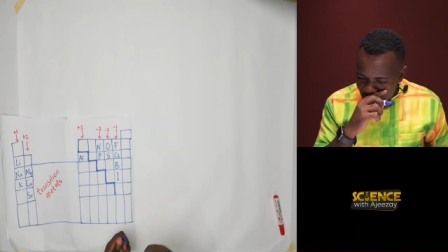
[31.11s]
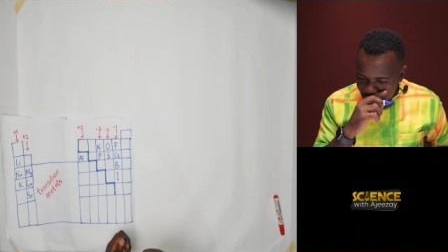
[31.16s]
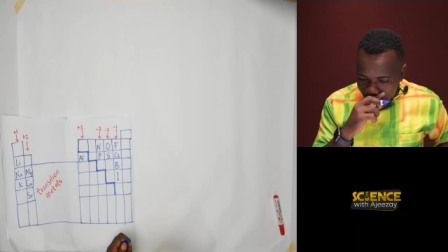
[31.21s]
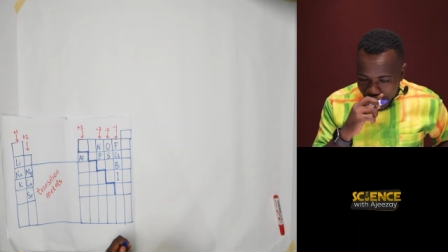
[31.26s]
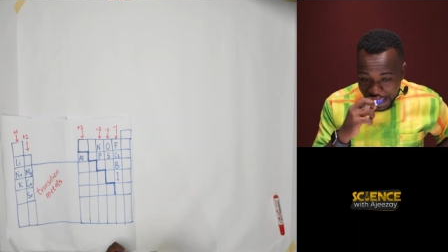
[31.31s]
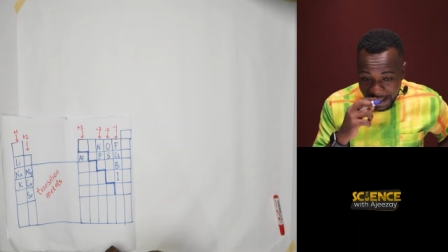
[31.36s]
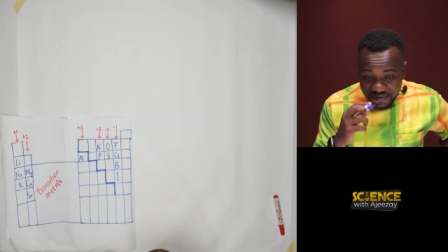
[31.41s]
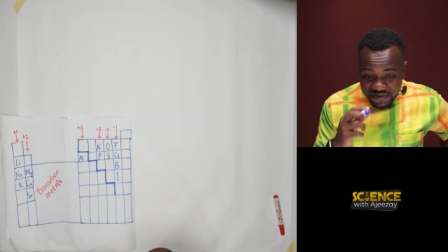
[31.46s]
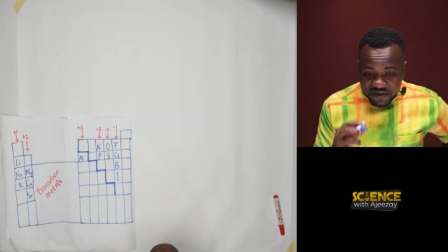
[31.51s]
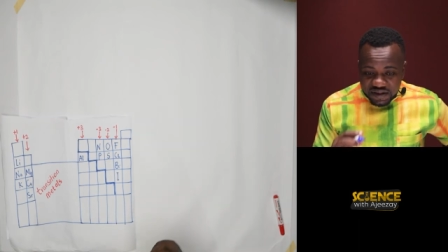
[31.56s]

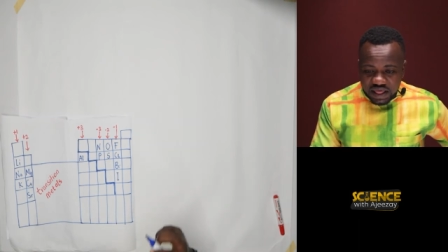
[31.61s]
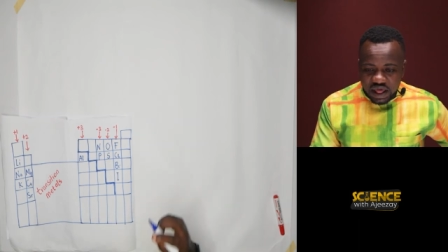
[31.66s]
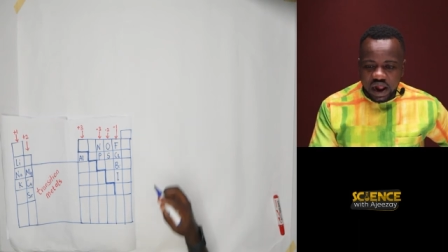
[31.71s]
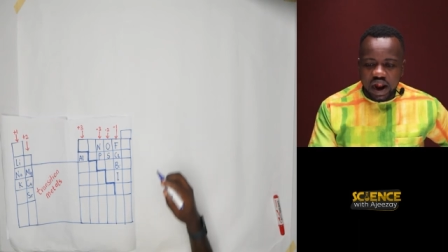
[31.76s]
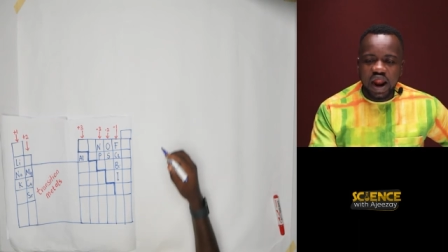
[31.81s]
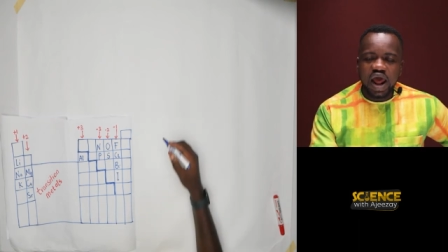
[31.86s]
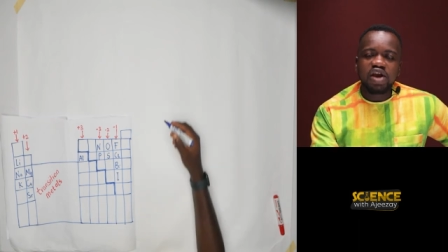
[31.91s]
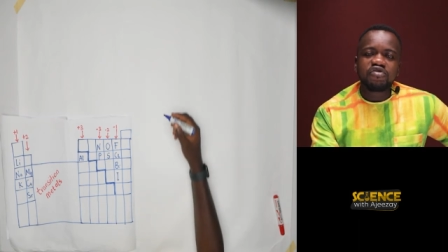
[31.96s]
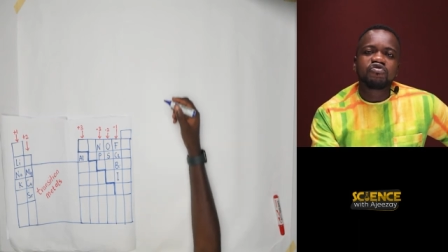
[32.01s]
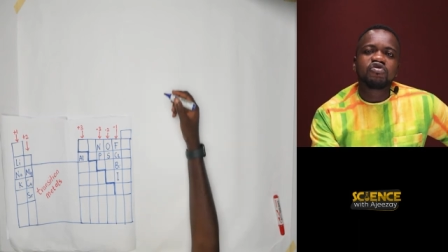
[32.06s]
there are,
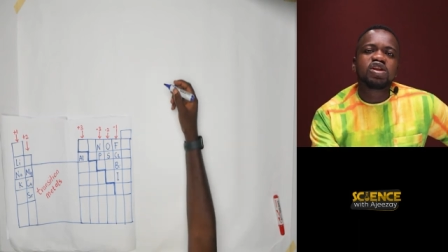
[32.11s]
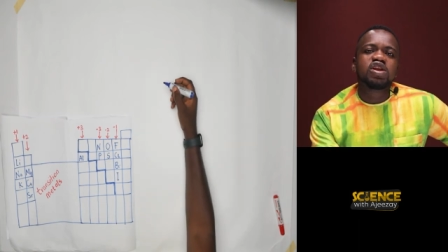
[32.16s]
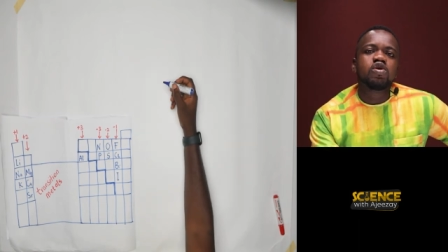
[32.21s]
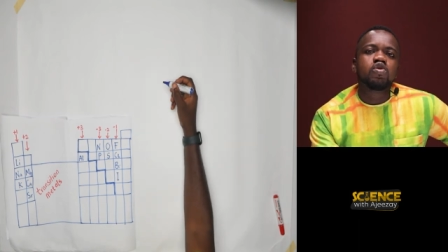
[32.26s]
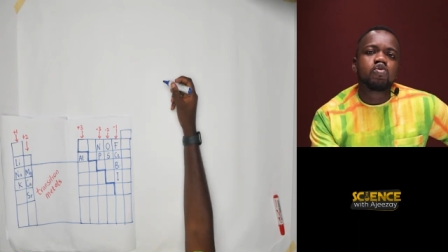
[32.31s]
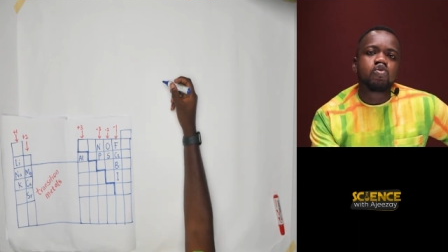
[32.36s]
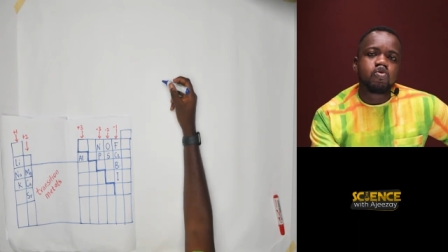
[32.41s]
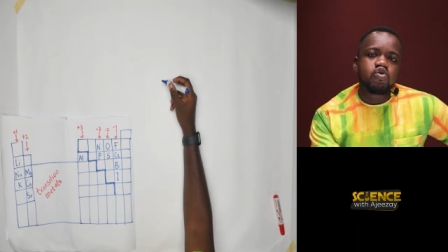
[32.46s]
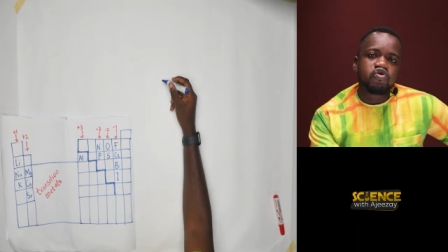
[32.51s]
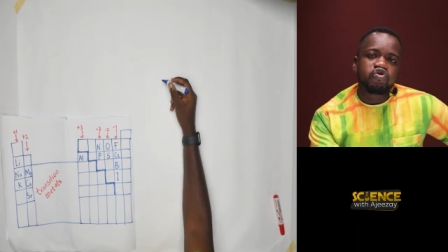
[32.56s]
there are
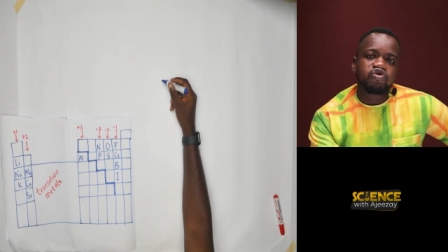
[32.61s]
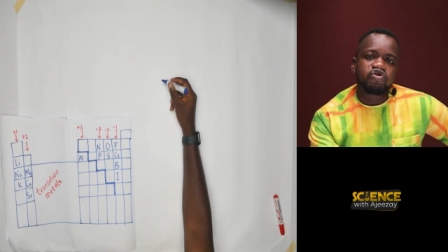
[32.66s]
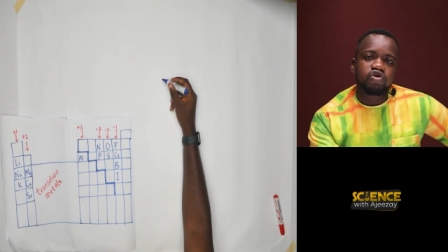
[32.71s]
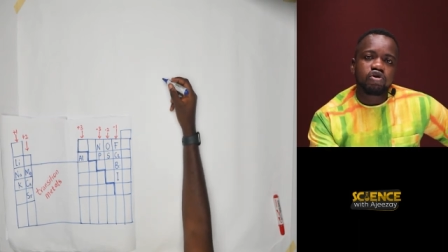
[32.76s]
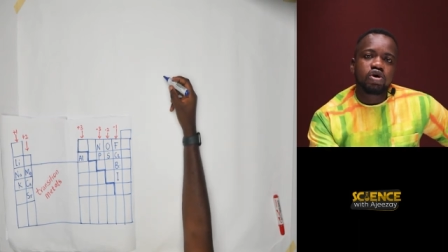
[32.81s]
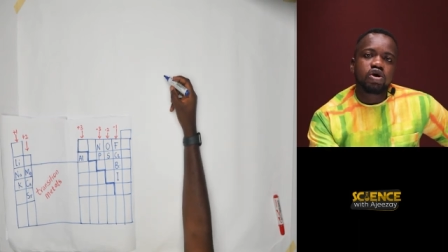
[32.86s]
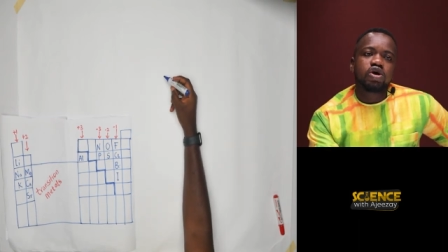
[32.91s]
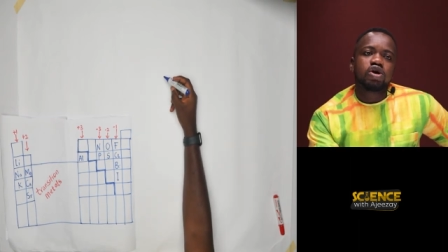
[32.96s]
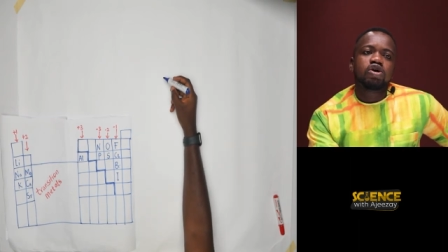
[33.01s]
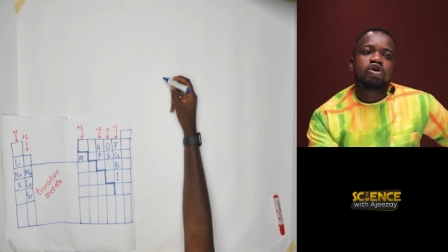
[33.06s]
actually rules
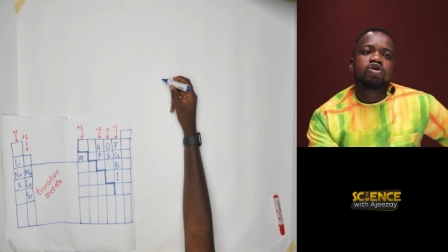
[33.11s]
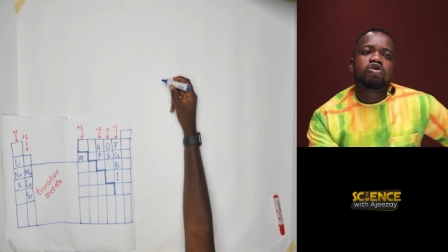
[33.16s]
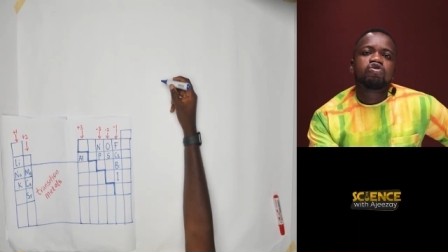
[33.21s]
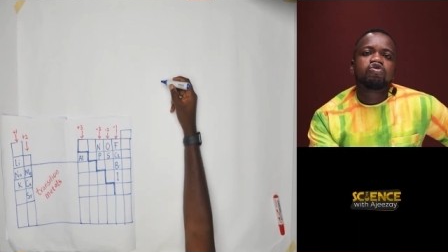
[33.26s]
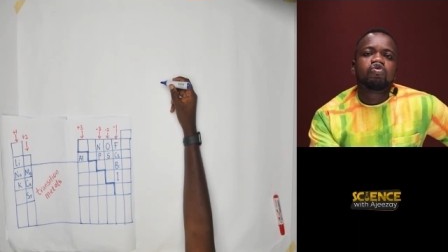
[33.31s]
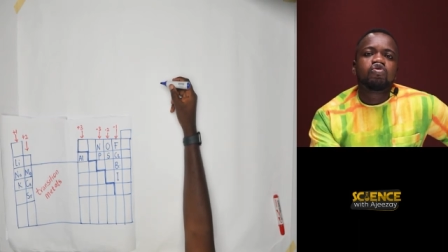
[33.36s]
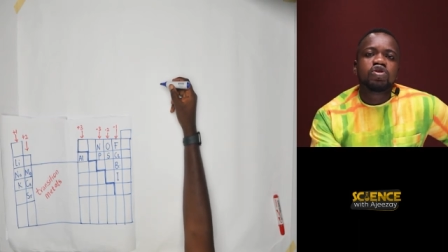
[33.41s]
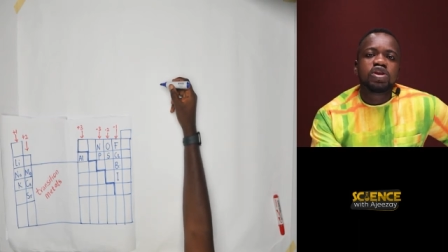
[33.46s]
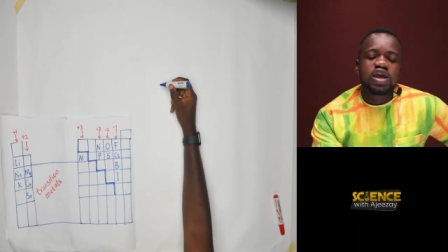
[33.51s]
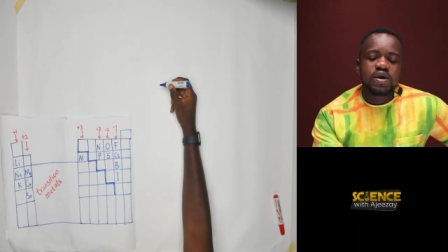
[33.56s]

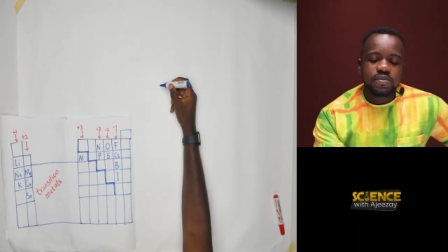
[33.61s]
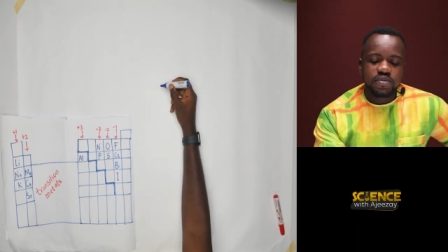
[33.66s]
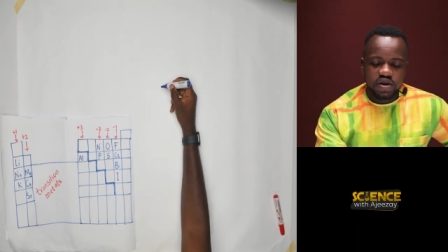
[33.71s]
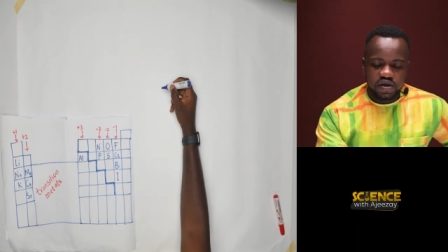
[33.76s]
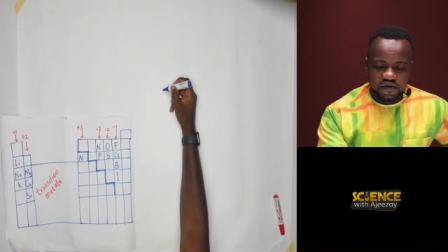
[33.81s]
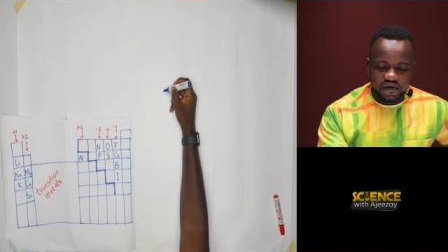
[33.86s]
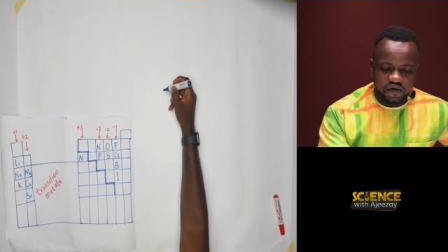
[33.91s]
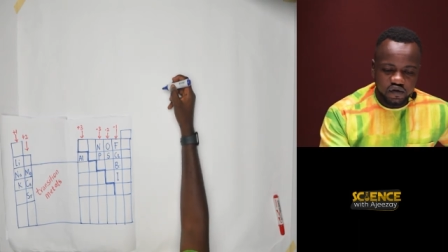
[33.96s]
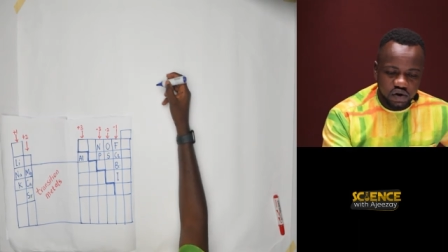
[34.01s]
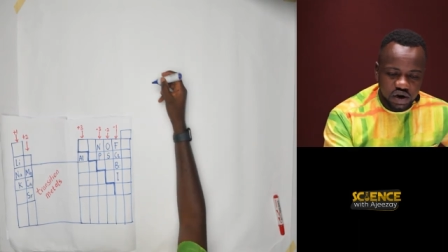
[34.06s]
to
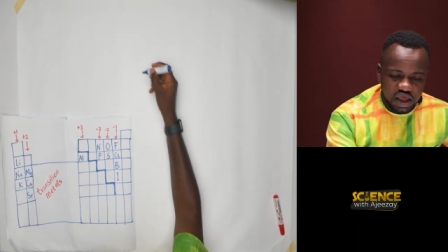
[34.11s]
name this.